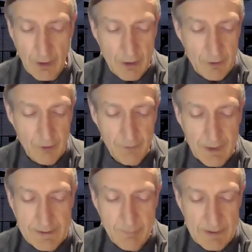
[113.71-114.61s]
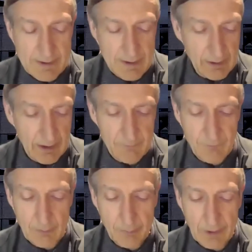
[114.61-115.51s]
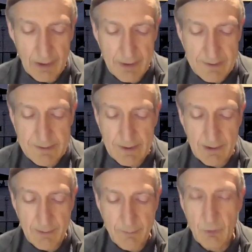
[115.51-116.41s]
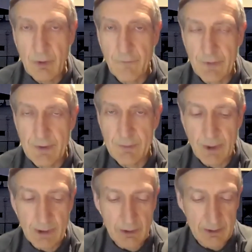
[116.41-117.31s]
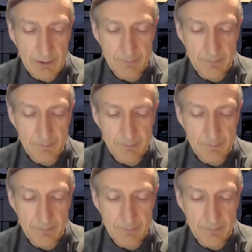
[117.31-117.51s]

So that's basically it for the planets and the moon for this week.